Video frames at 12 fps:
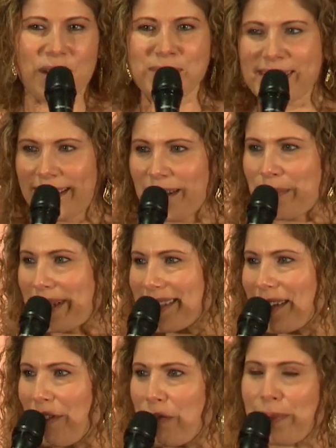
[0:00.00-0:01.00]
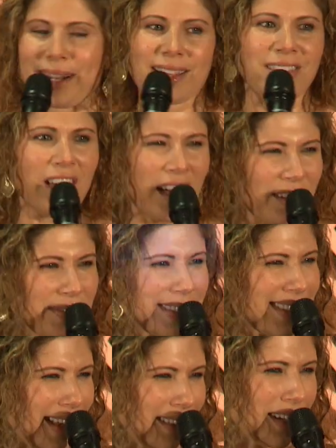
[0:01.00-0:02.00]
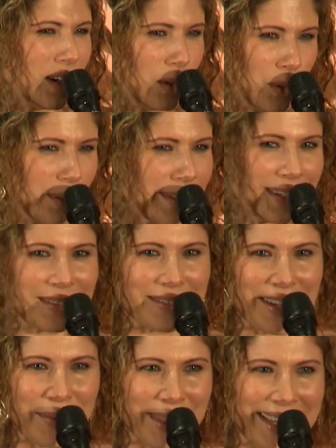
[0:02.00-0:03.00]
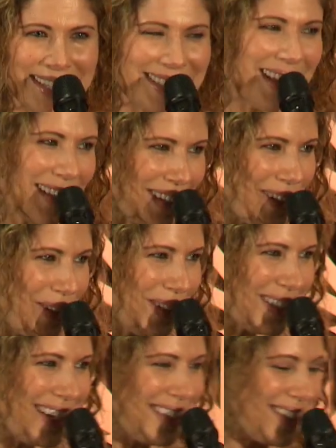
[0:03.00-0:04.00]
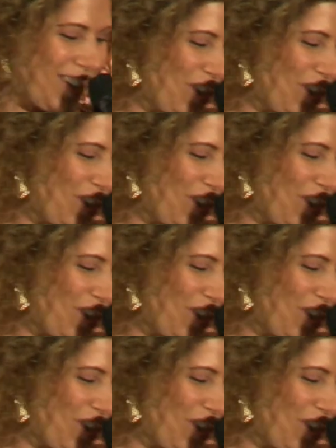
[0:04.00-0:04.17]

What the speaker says: I'm dating myself, but I loved solid gold. If anyone likes solid gold, I used to